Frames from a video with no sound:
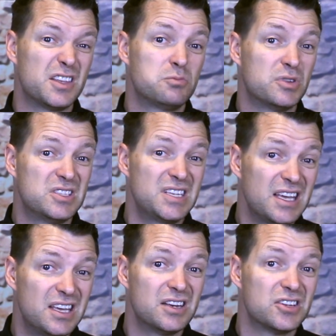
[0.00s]
this
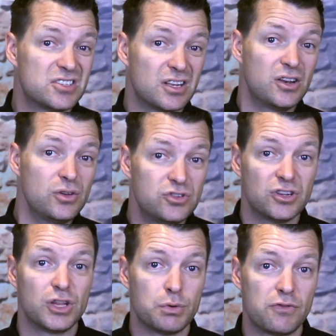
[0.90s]
particular
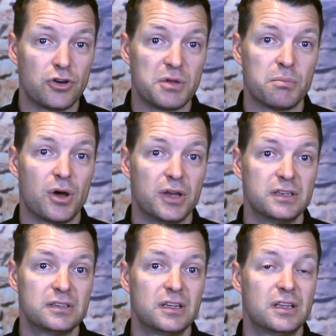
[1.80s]
solution that we've got in
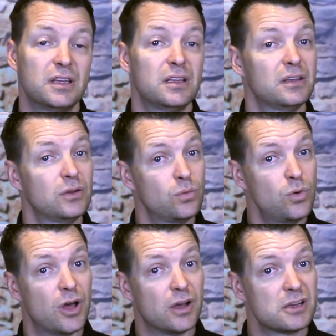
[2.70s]
mind
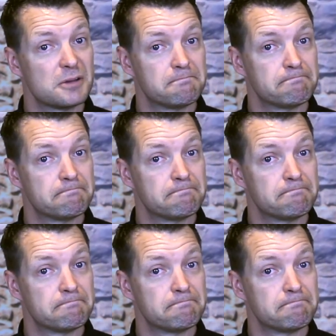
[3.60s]
work.